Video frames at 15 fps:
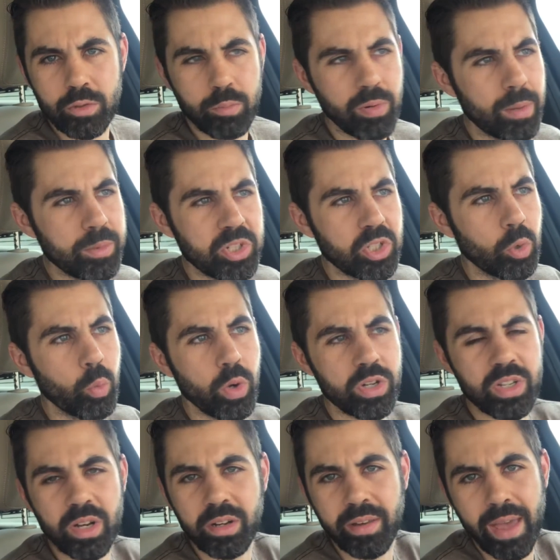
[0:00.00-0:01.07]
So it probably still
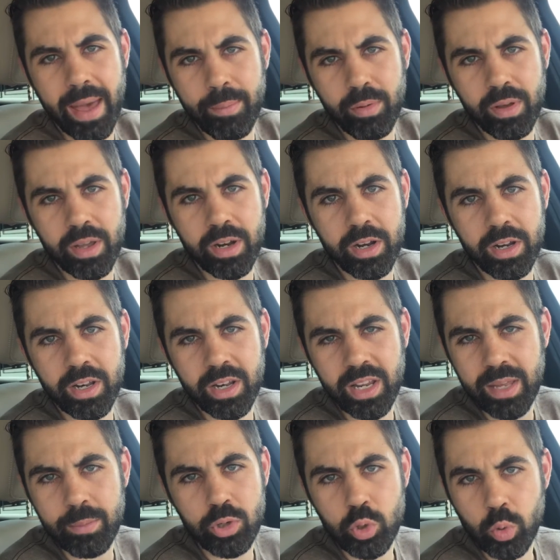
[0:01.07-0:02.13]
works on GABA in an
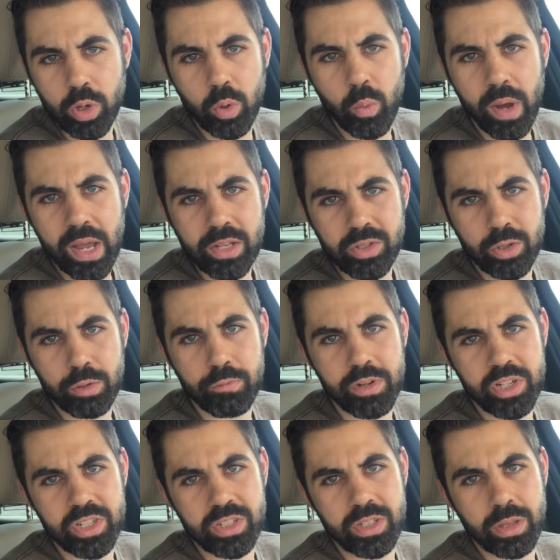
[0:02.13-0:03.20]
inhibitory way in certain
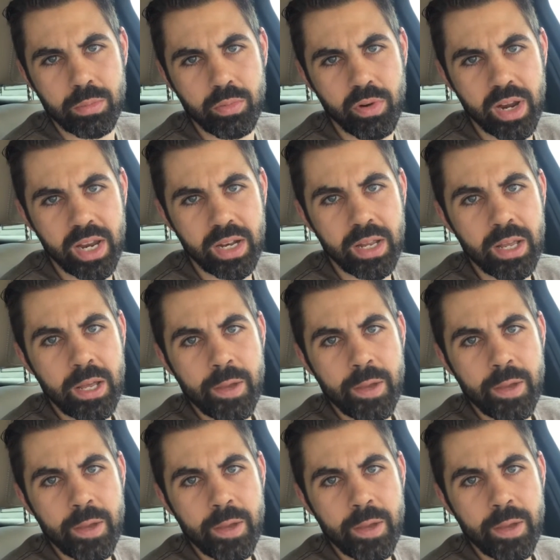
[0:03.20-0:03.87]
regions of the brain